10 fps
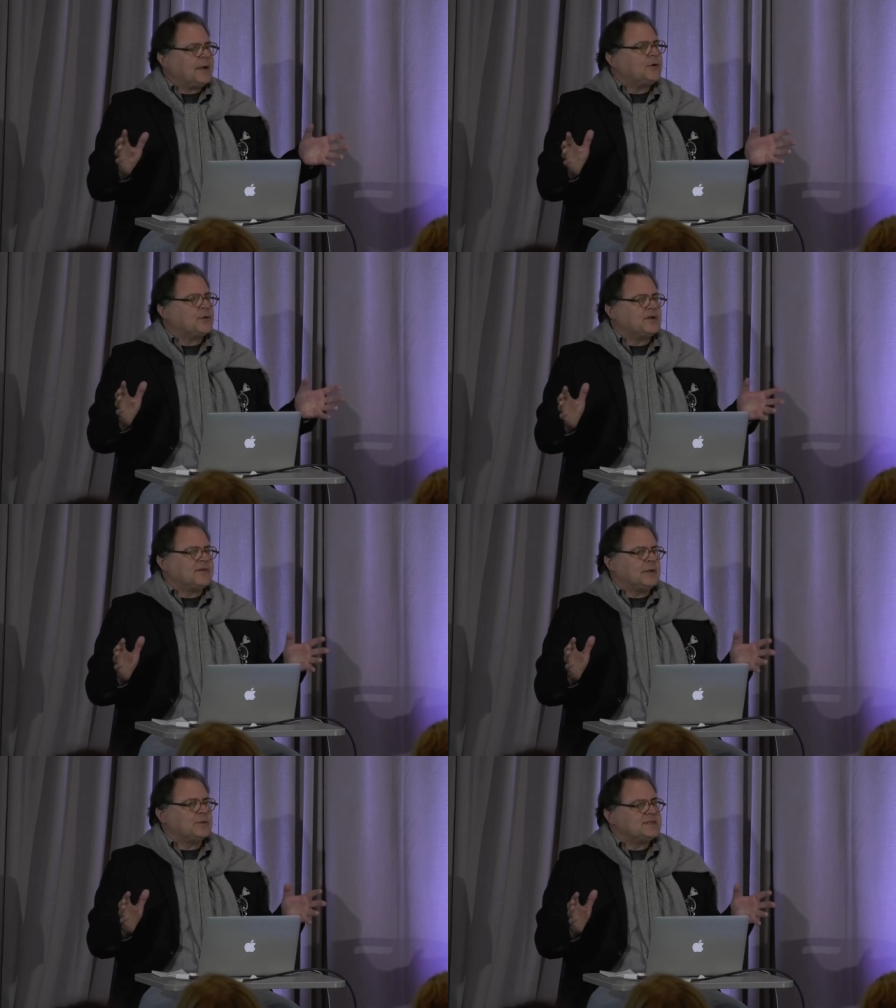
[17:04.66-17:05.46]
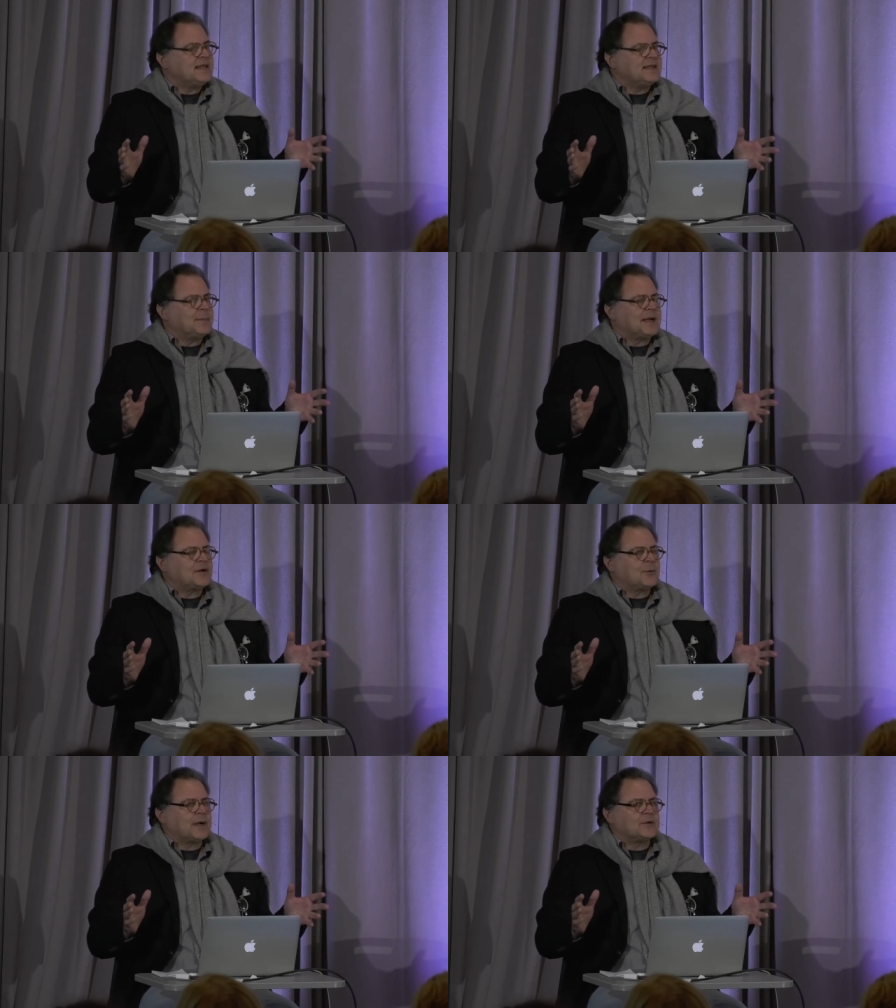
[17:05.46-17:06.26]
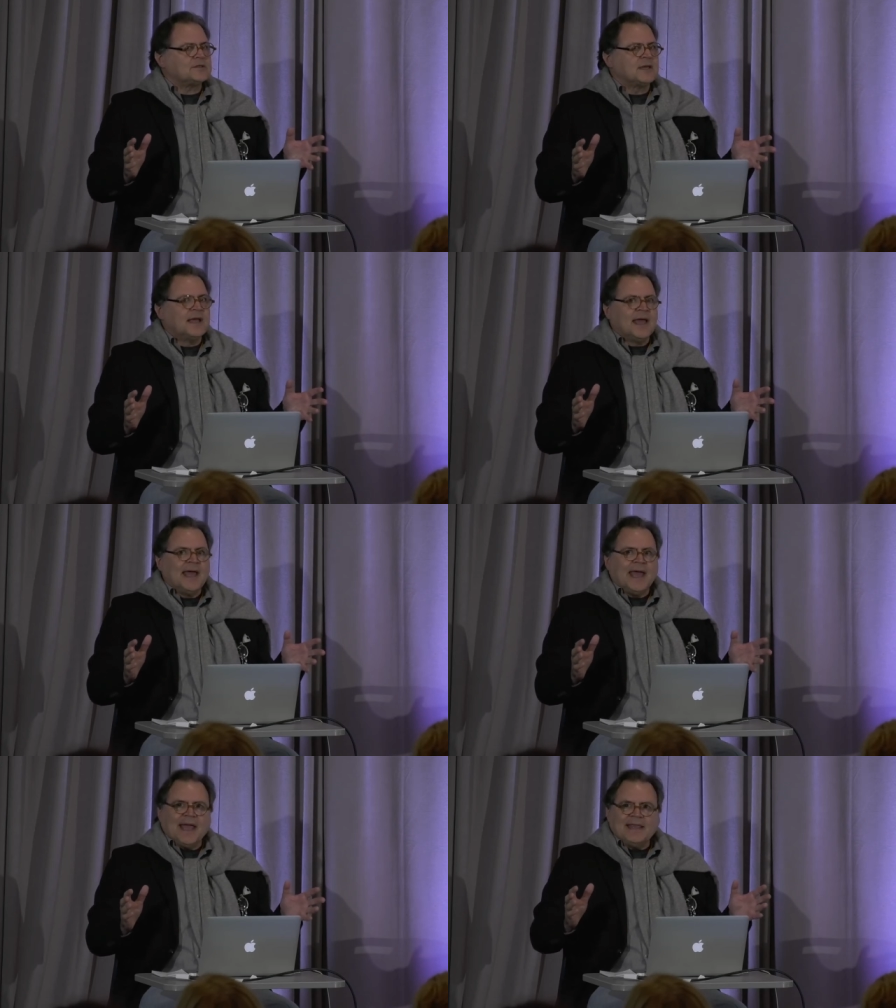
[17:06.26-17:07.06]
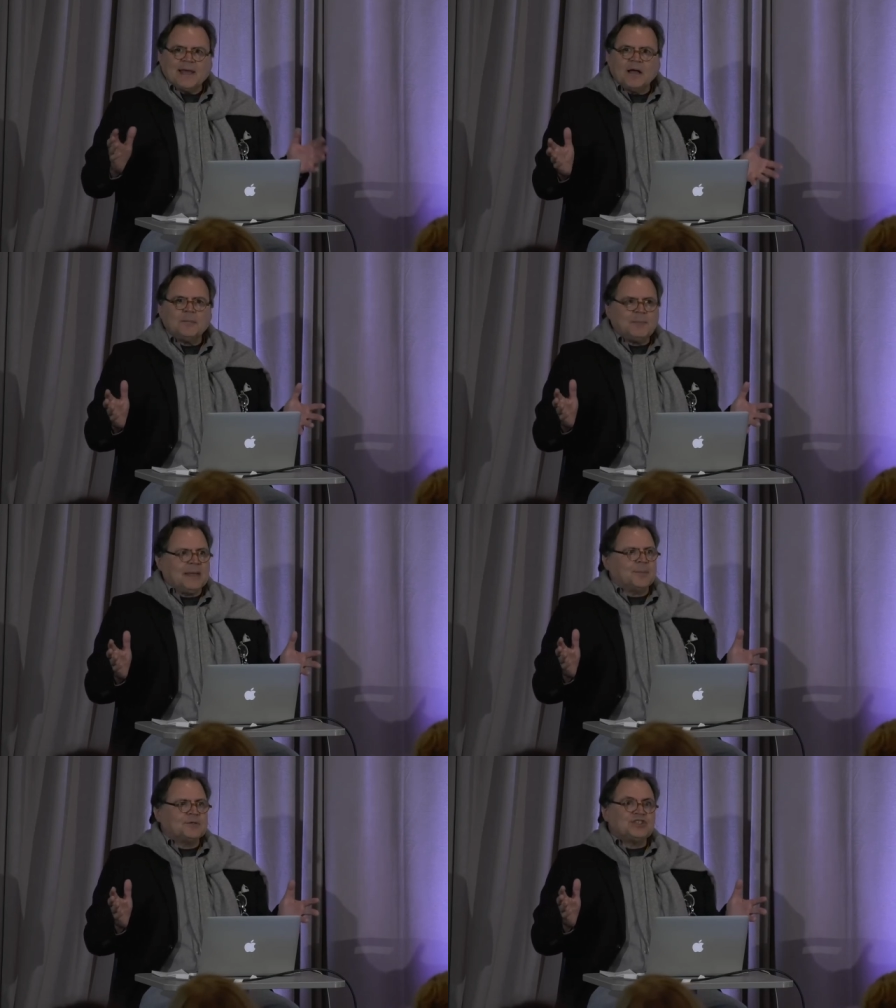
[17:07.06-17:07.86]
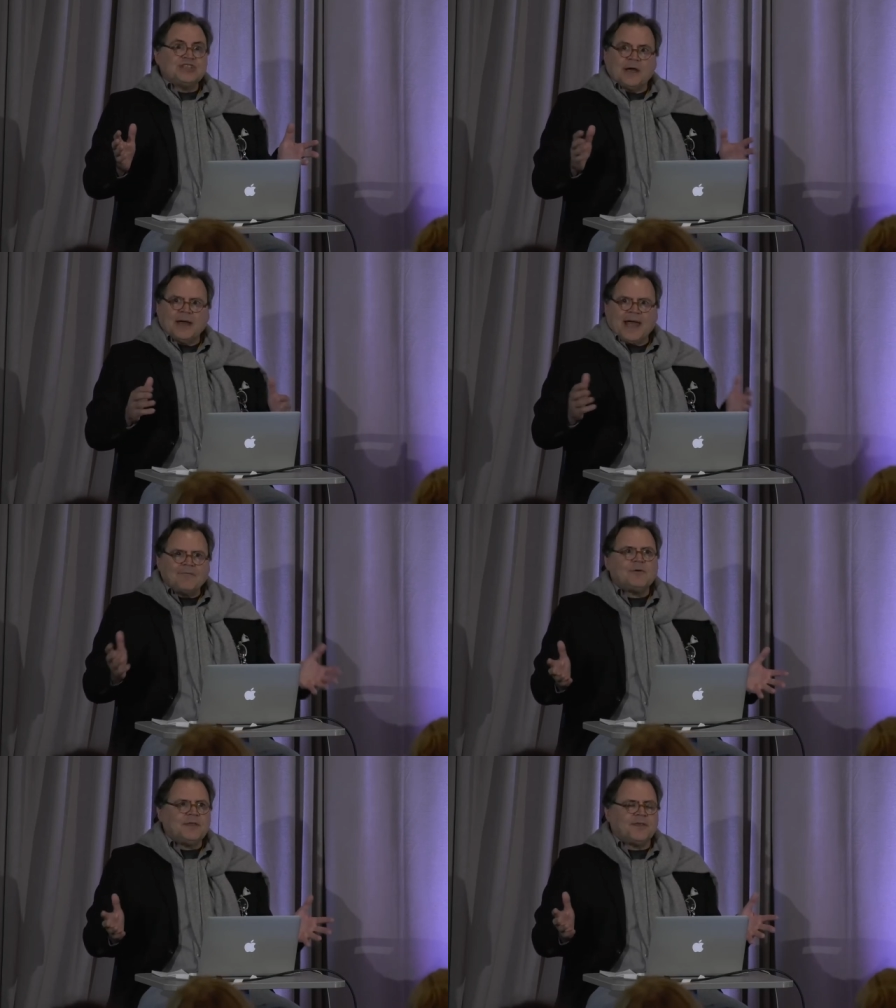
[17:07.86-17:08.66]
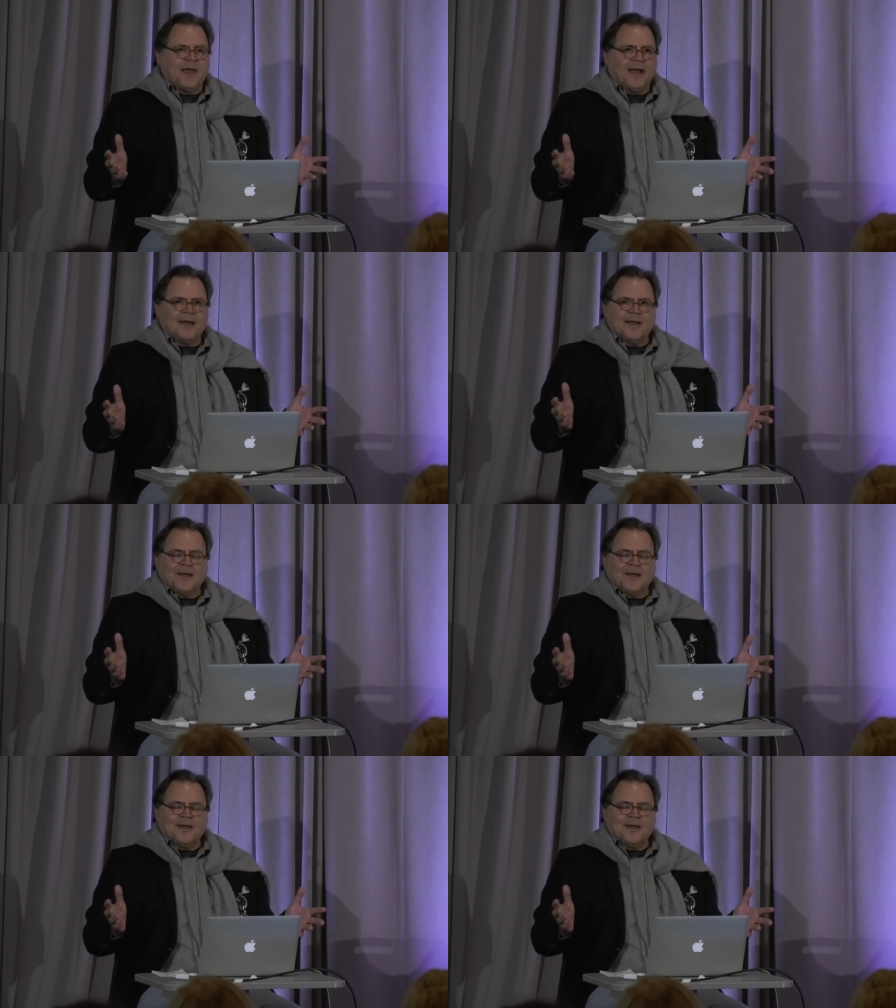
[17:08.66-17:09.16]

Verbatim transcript: paranoid of anyone seeing their medical records, and young people share everything.